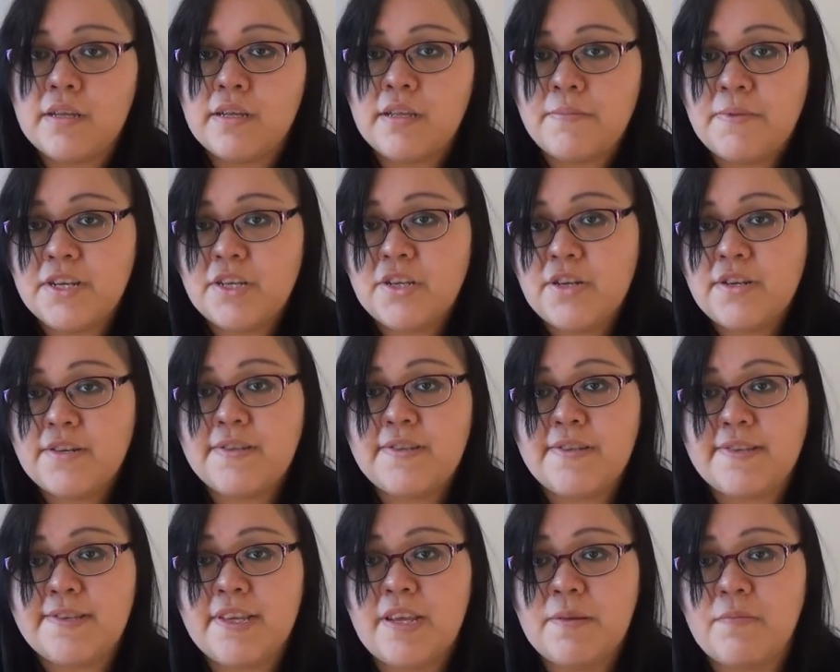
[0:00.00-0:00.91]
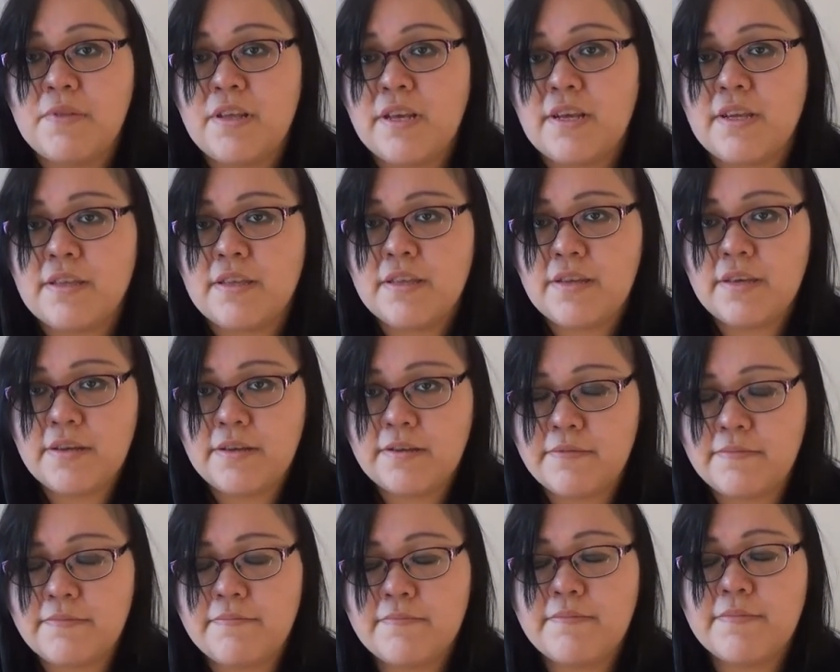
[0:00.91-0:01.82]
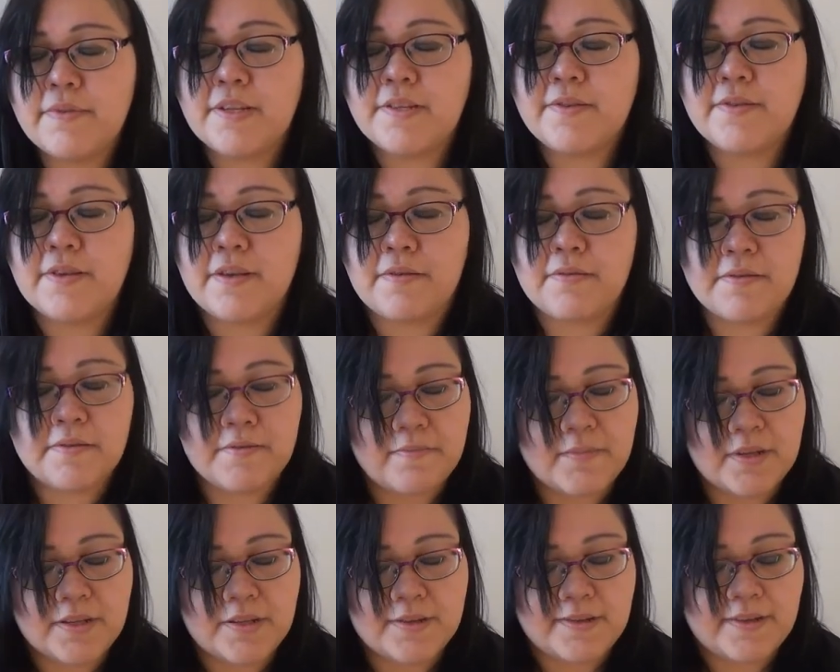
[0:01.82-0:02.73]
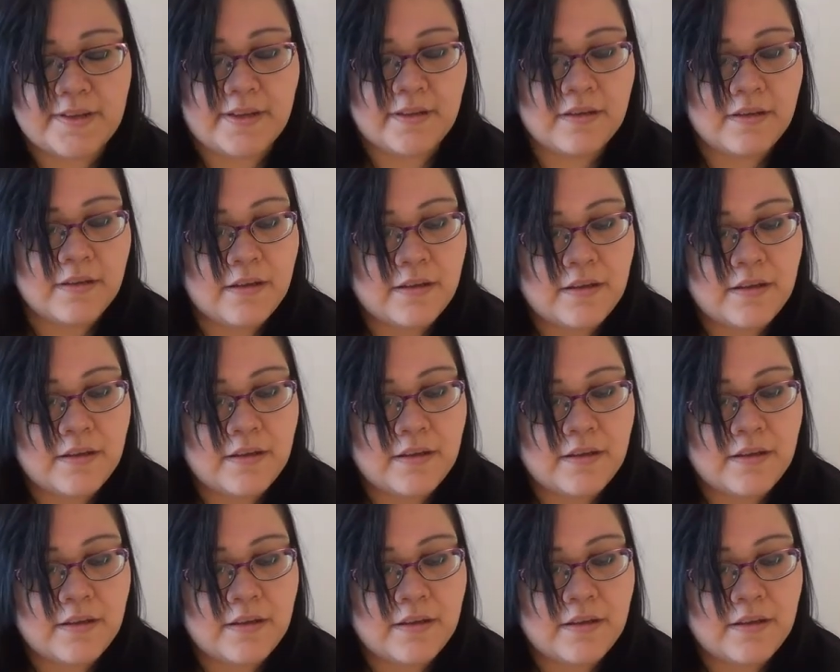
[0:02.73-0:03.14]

To make sure it's the same length, that's what I meant to say.